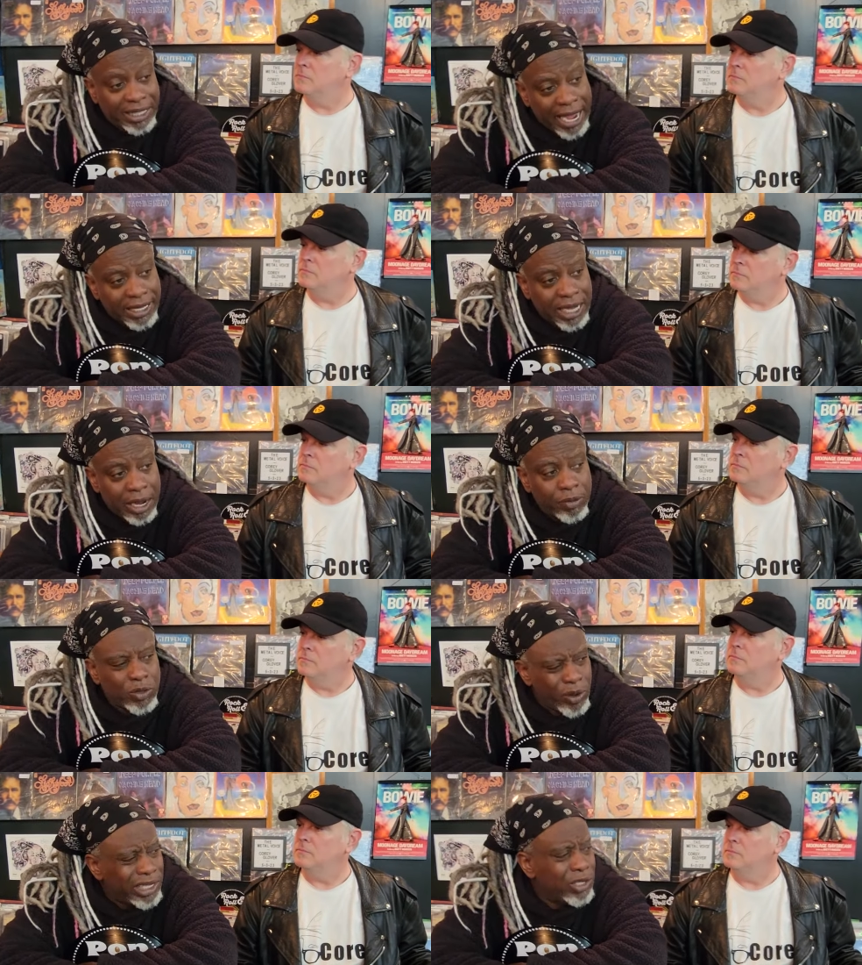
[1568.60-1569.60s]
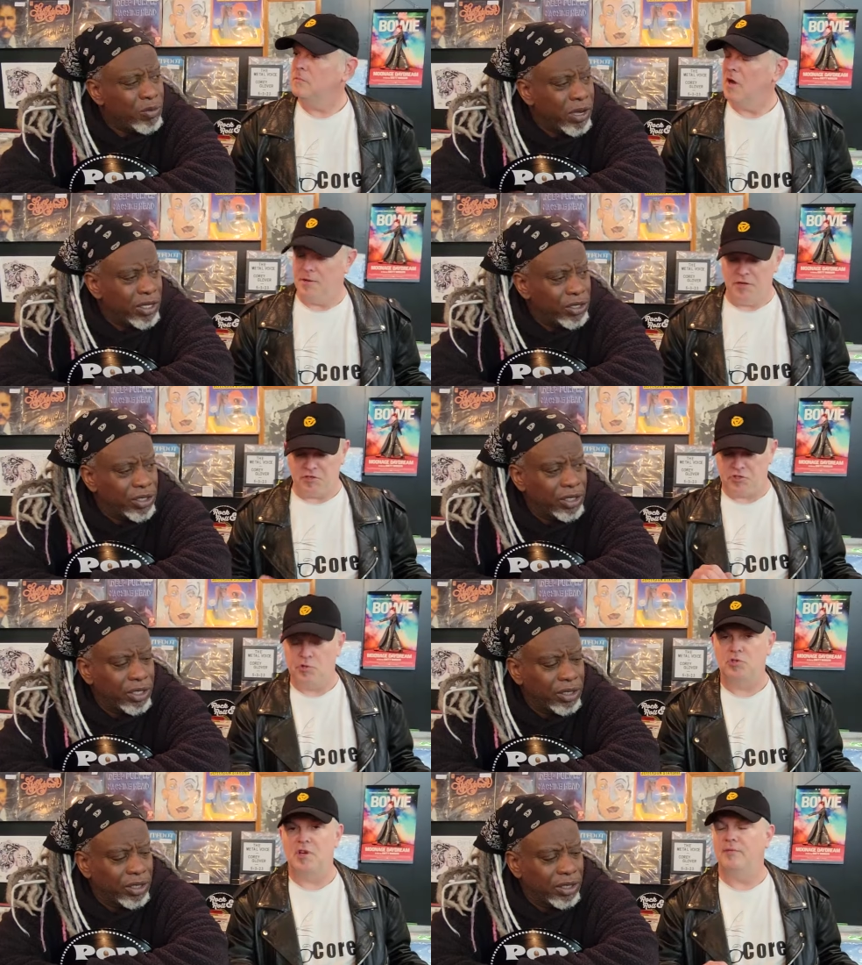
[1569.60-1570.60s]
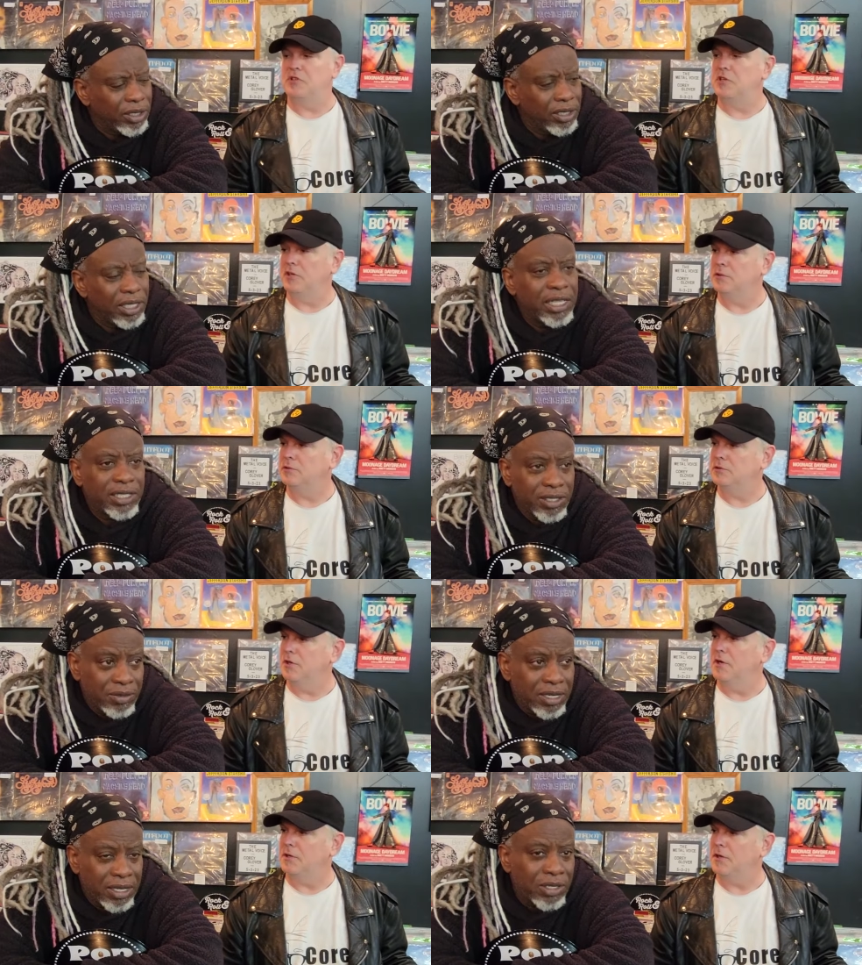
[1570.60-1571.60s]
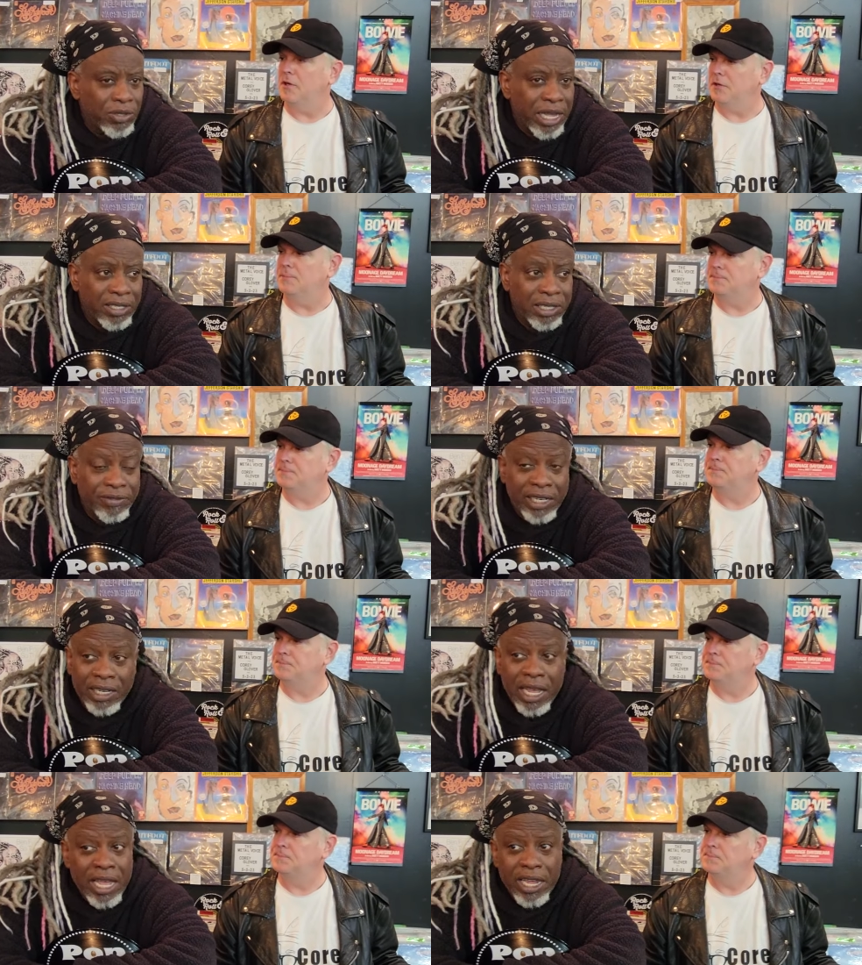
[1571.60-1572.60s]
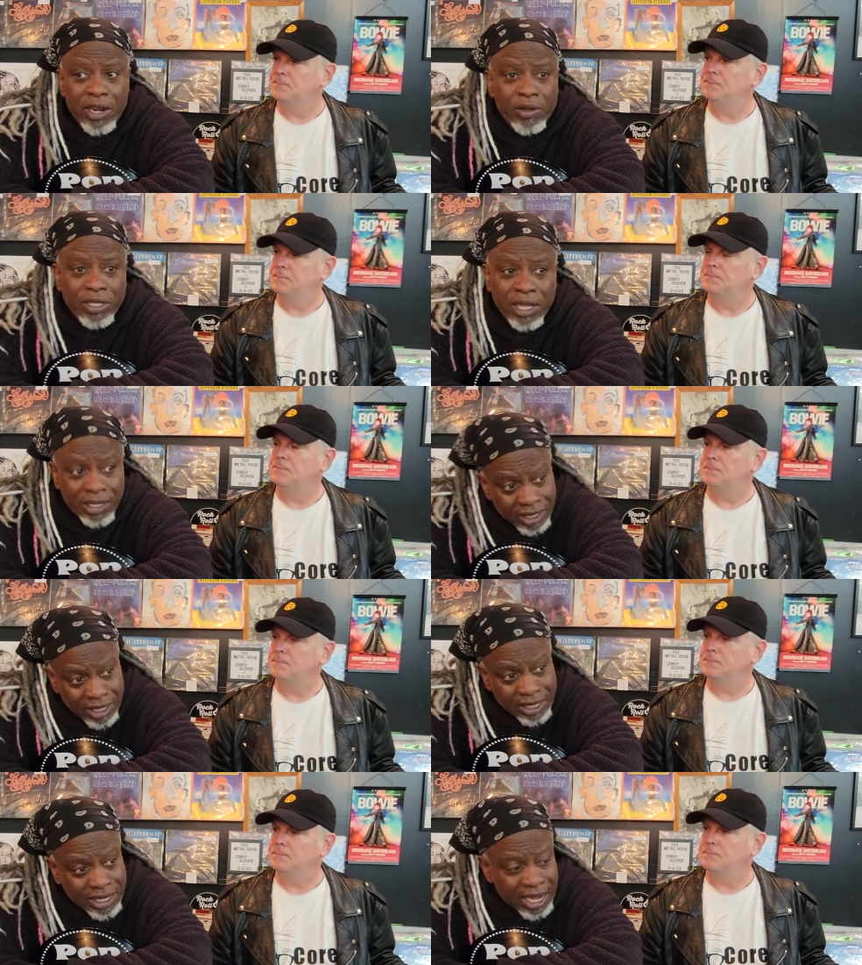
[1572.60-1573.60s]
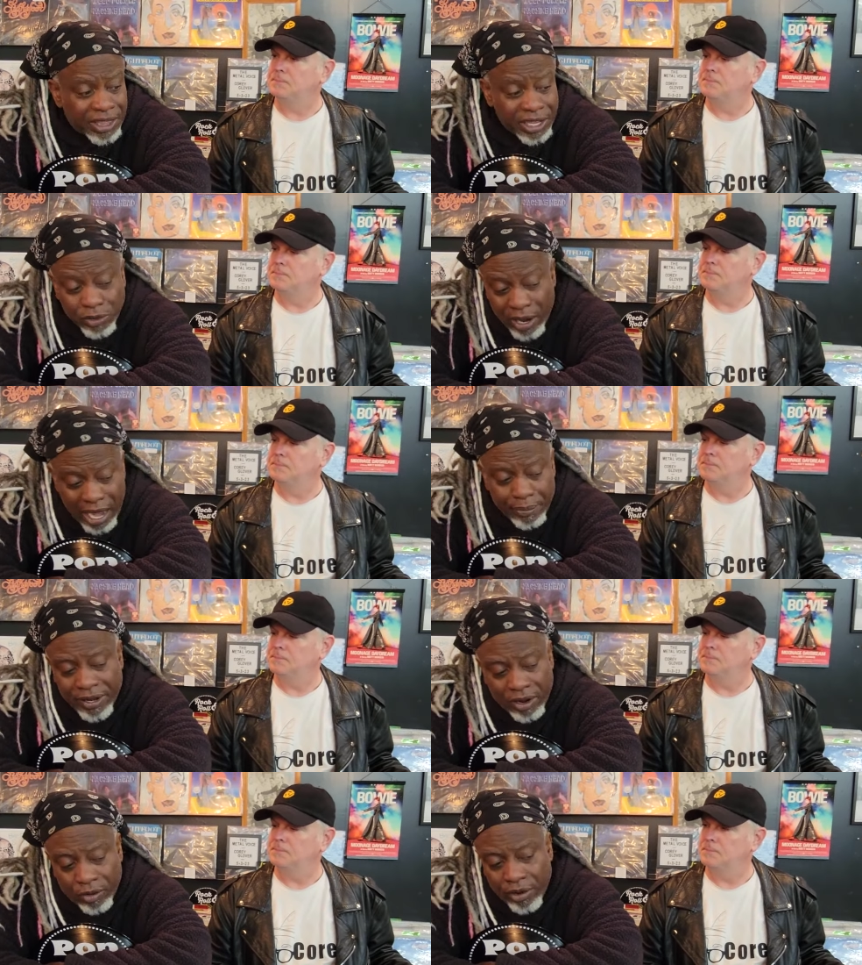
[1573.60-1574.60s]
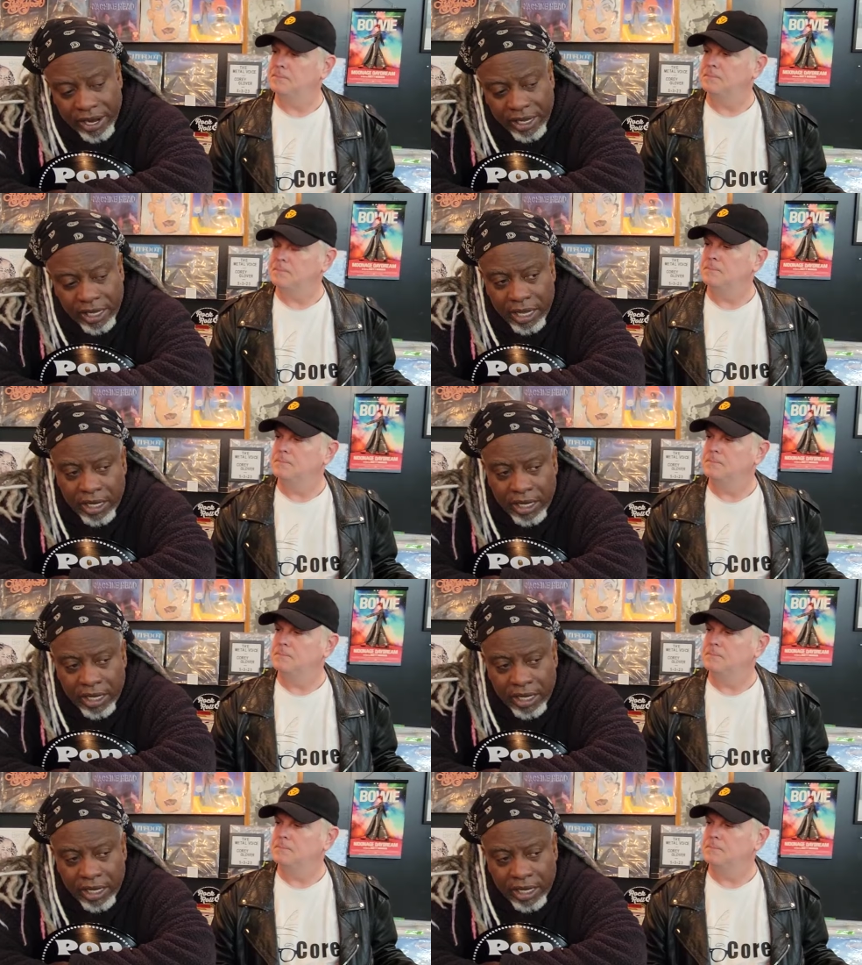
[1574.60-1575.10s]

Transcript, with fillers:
Speaker 1: that time, was way too much. And this is 217. This is yeah. 2017. You know, and, and these kind of things were happening already.